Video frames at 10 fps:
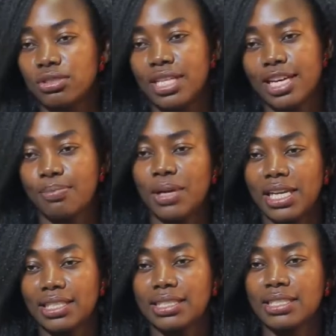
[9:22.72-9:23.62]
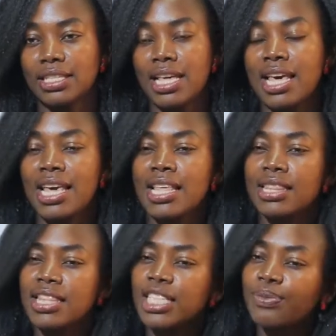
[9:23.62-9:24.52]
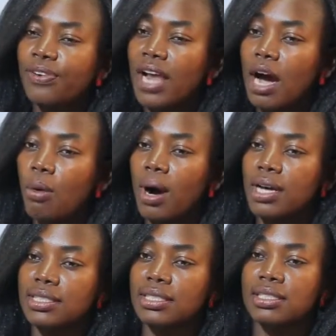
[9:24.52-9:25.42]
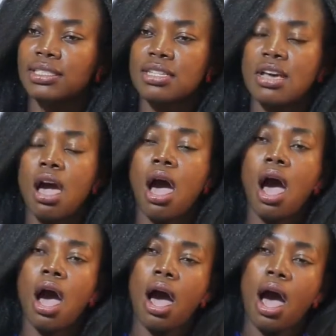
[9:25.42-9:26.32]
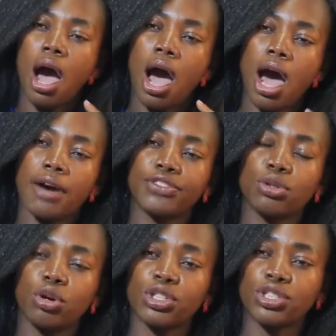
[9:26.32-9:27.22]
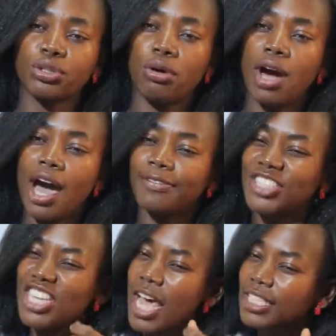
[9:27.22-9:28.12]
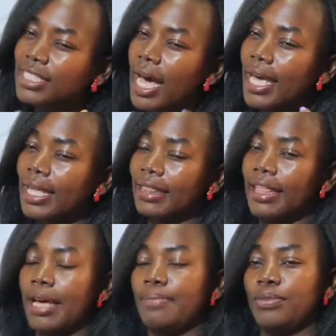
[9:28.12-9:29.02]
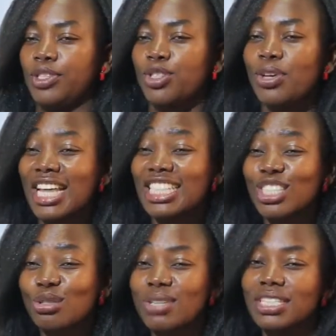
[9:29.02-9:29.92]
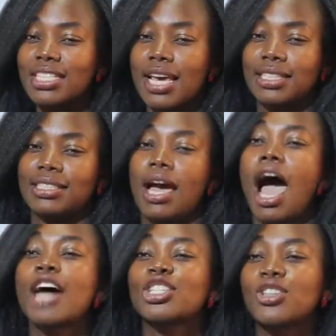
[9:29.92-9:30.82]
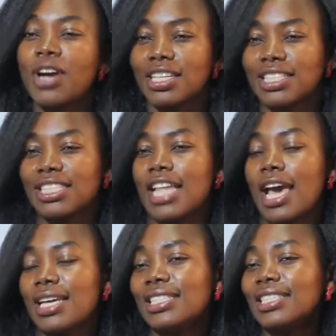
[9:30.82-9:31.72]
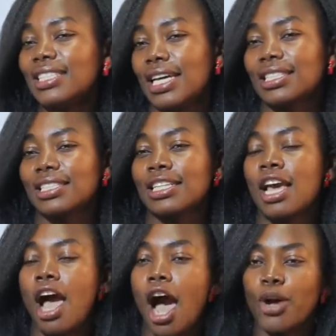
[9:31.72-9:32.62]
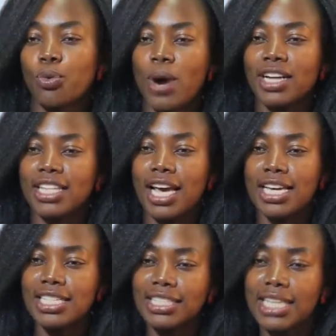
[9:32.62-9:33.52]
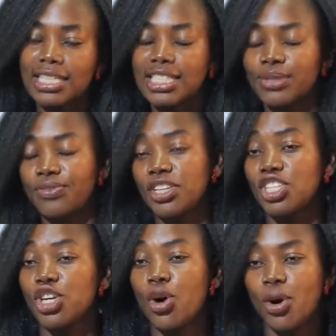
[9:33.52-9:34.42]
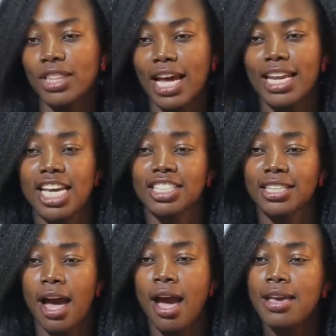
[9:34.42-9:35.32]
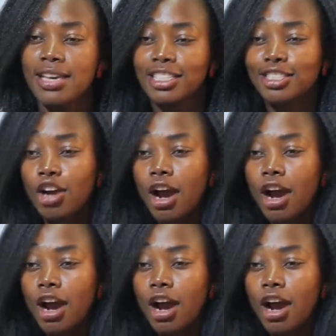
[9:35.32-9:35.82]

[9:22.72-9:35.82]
to take place. These flowers have to also have nectar in them. So that sweet nectar attracts the insects, and while the insect is feeding on the nectar, it